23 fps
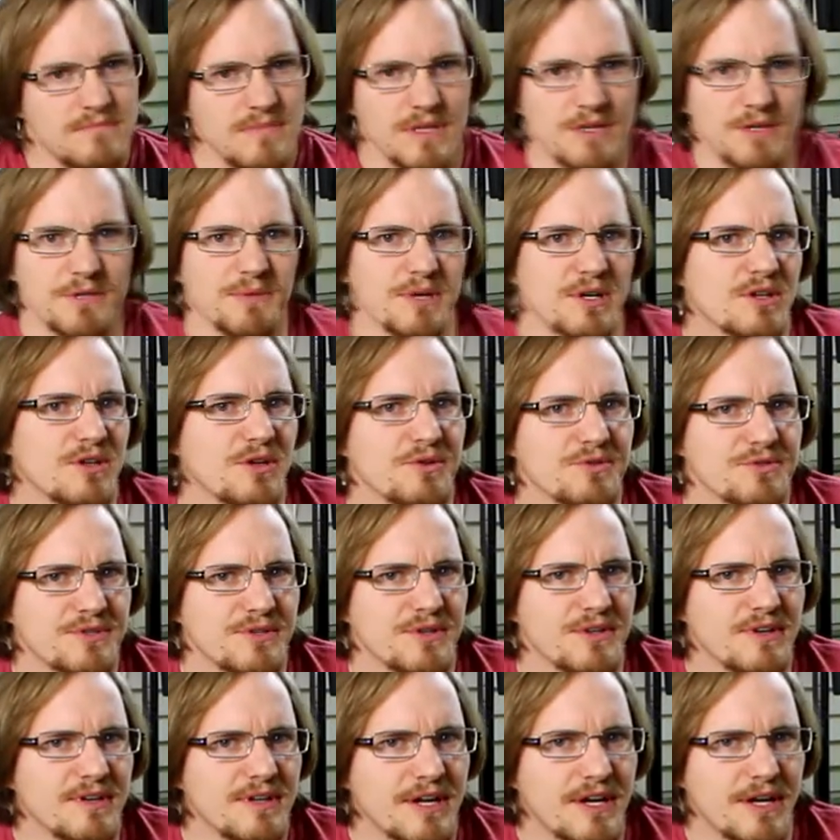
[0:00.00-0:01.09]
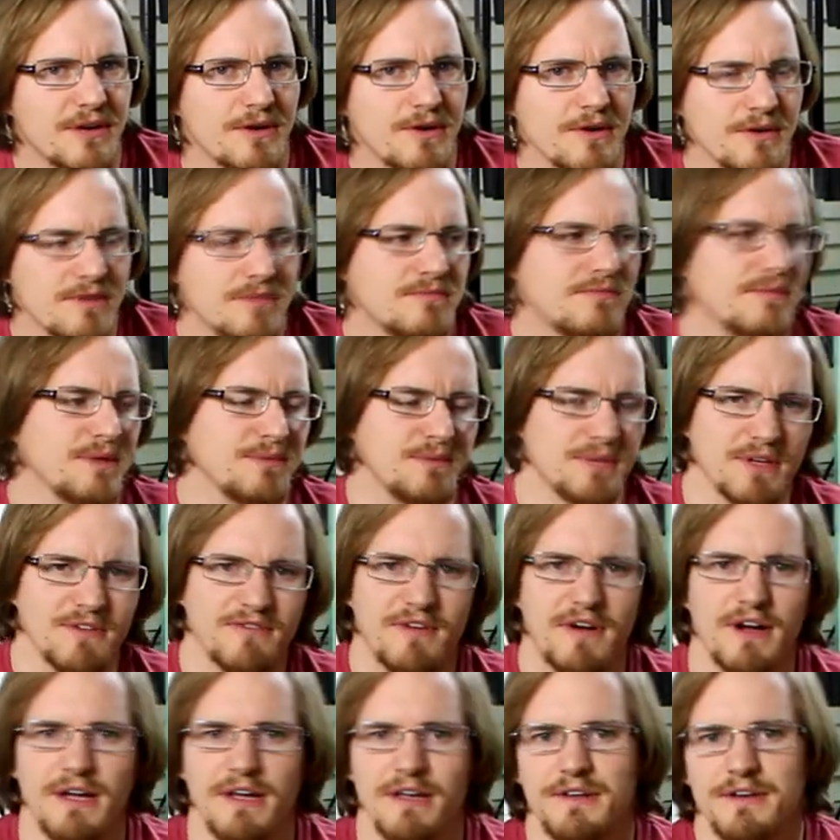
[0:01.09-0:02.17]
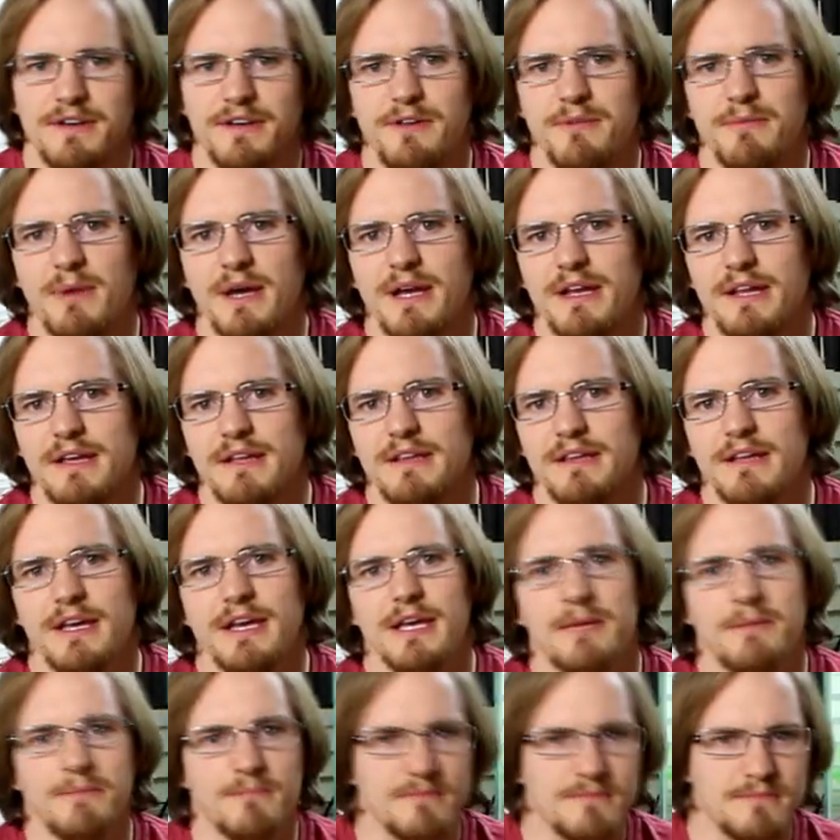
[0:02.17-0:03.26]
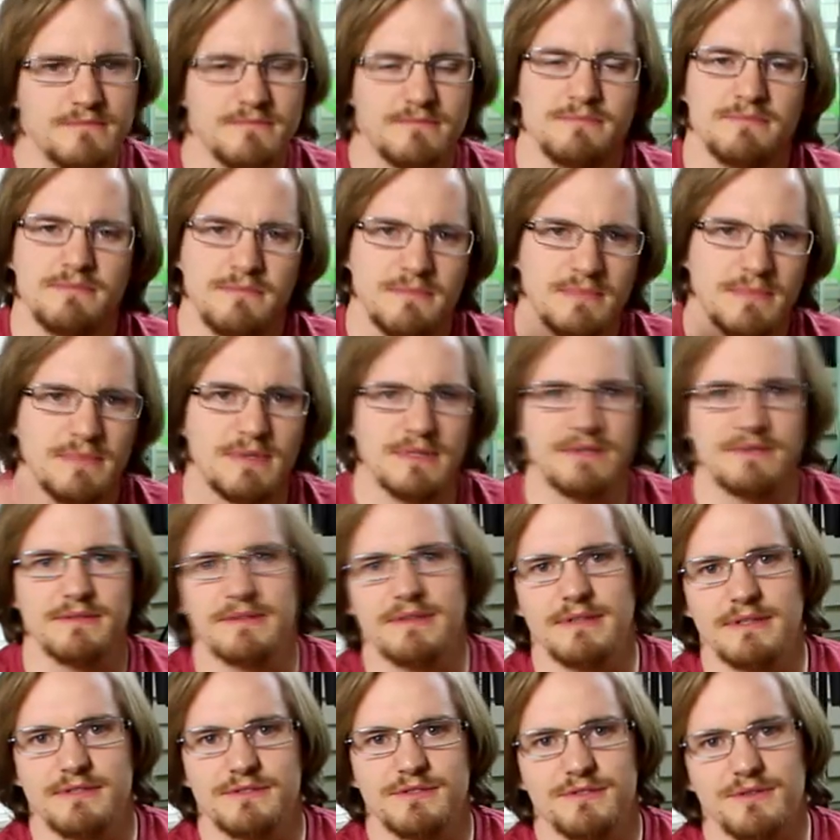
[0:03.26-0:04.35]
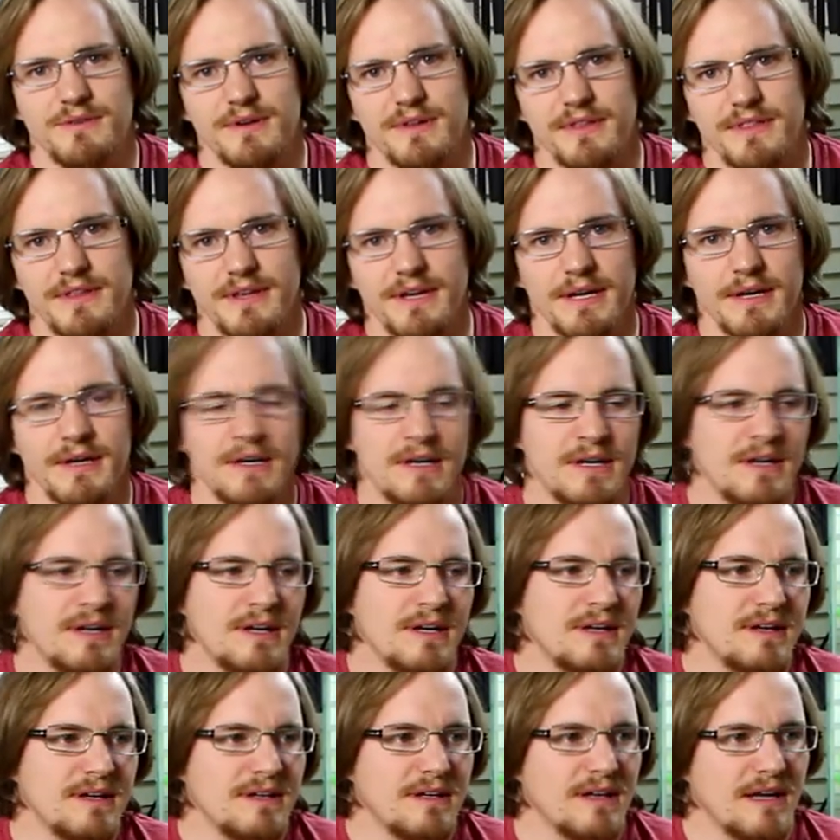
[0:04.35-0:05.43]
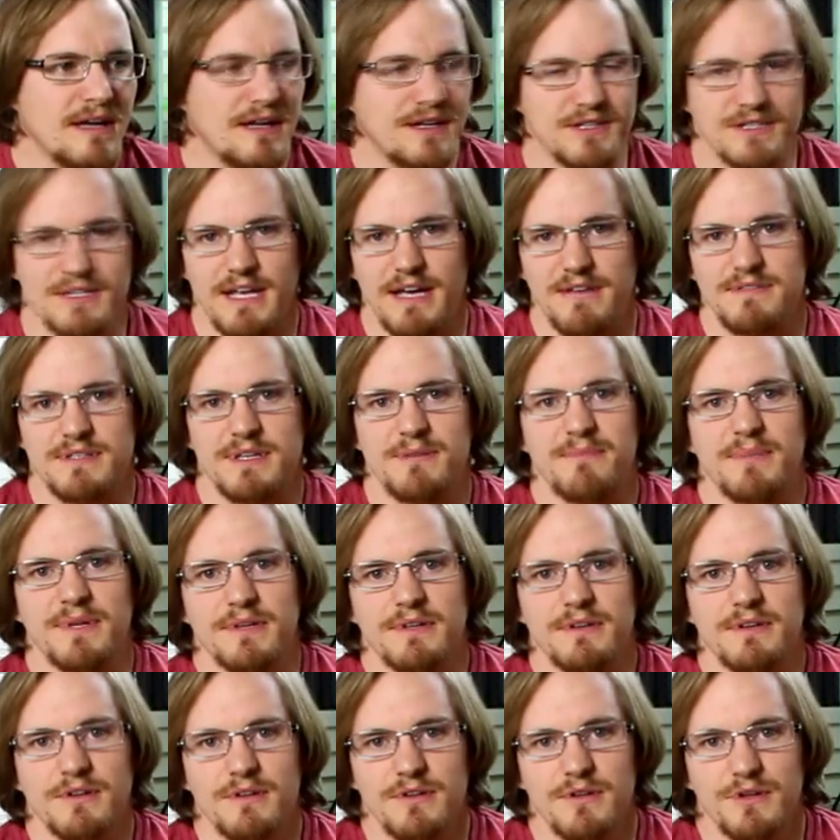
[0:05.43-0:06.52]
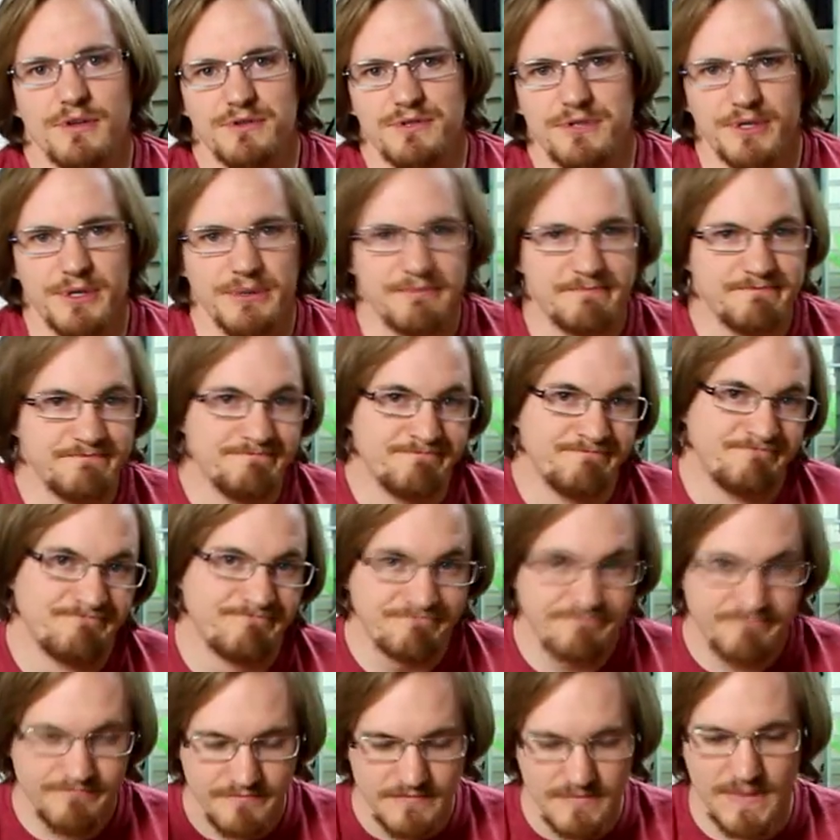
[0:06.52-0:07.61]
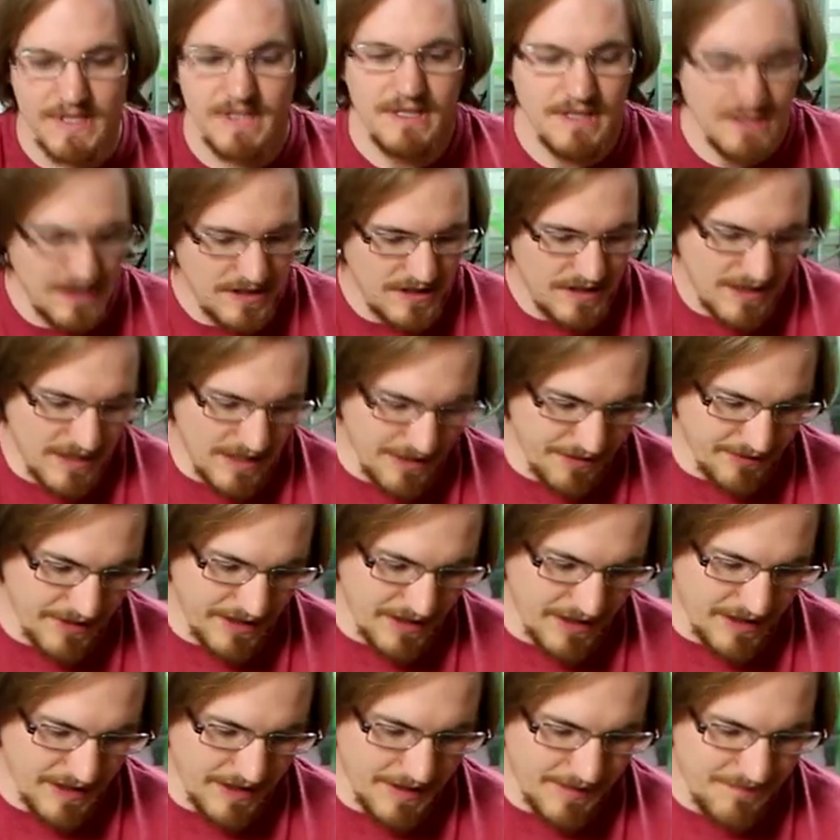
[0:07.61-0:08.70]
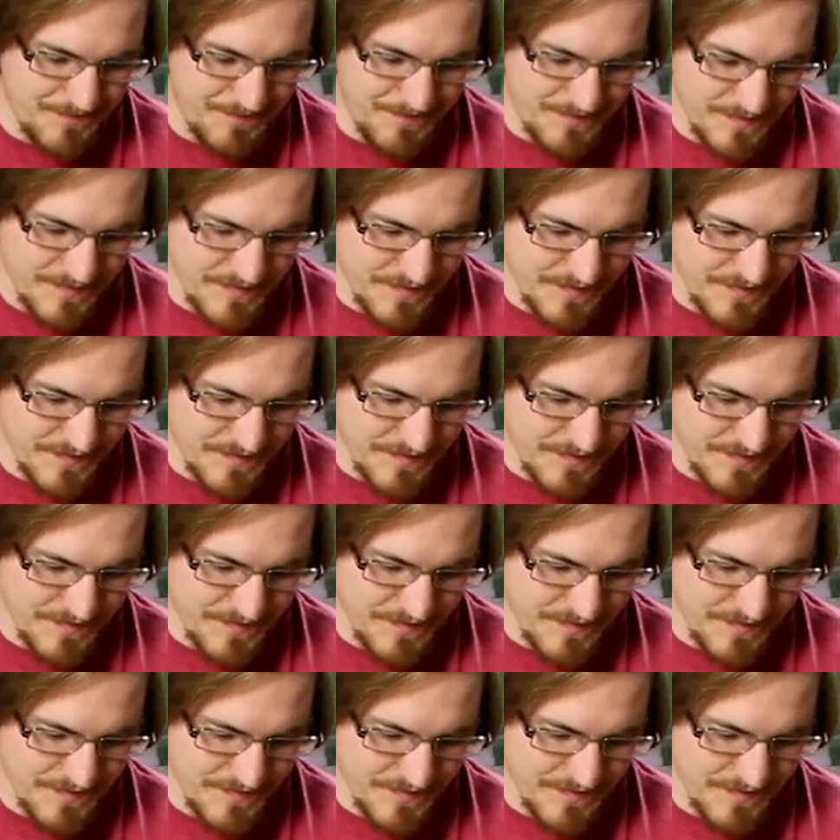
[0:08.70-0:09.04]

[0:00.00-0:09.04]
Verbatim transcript: a little bit closer here. Maybe I'll file another mining claim sort of thing and just have something a little closer. Anyway, uh,